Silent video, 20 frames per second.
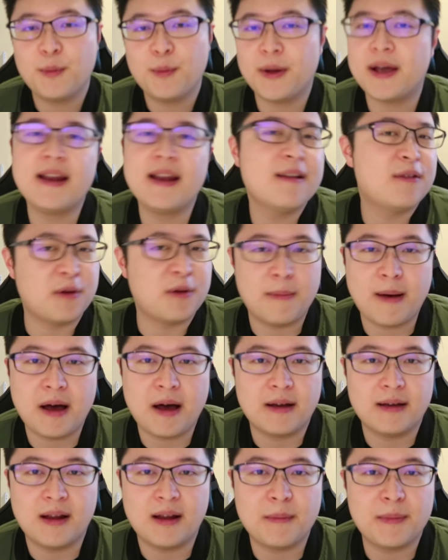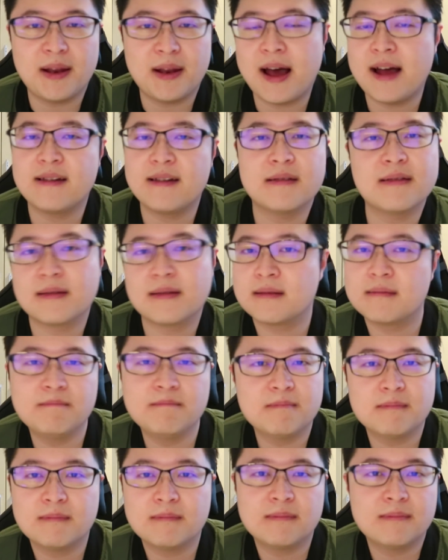what can I do about it? I mean, I just
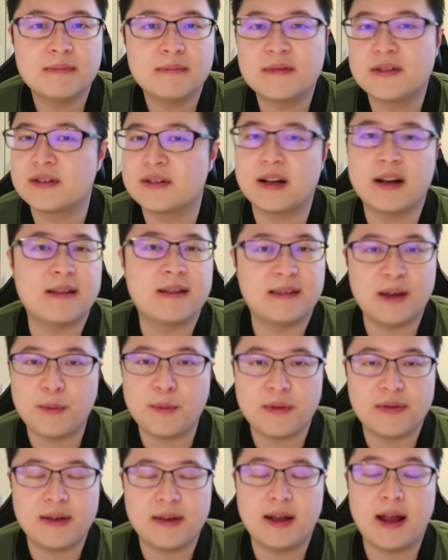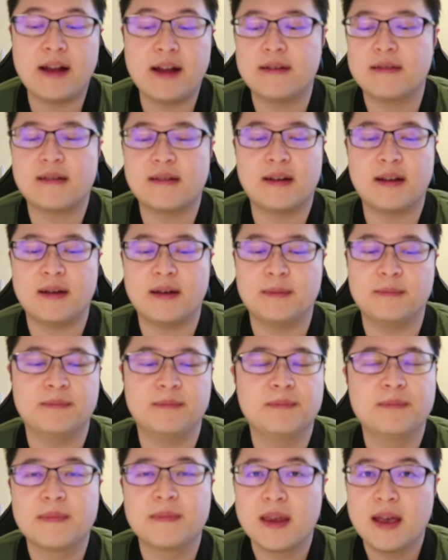gotta deal with it. I just gonna